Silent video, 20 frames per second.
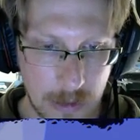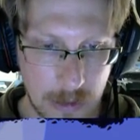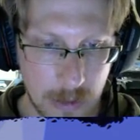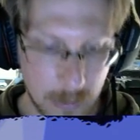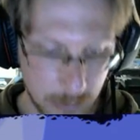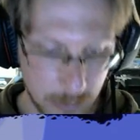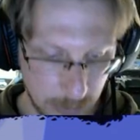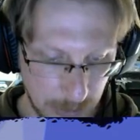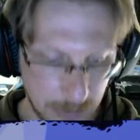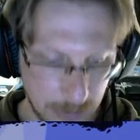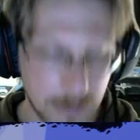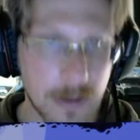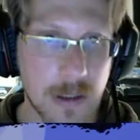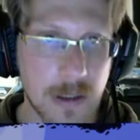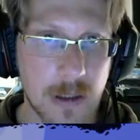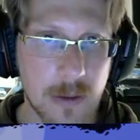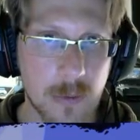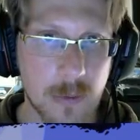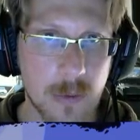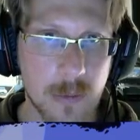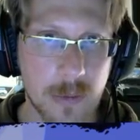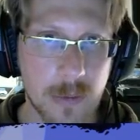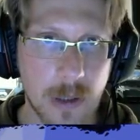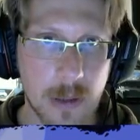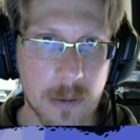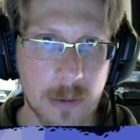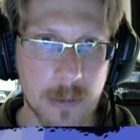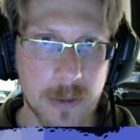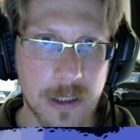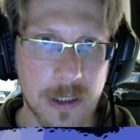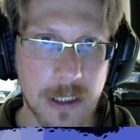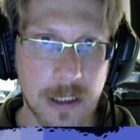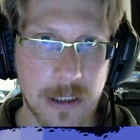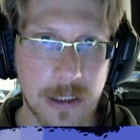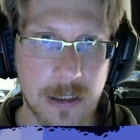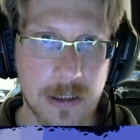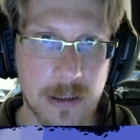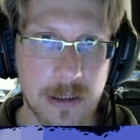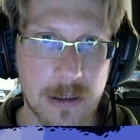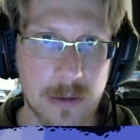But I think we're probably
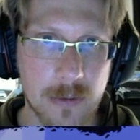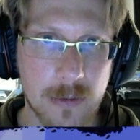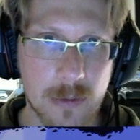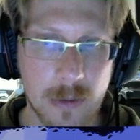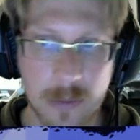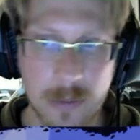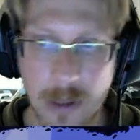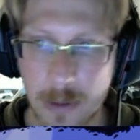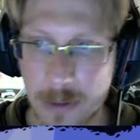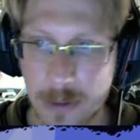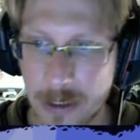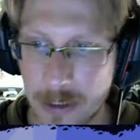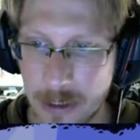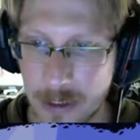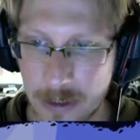gonna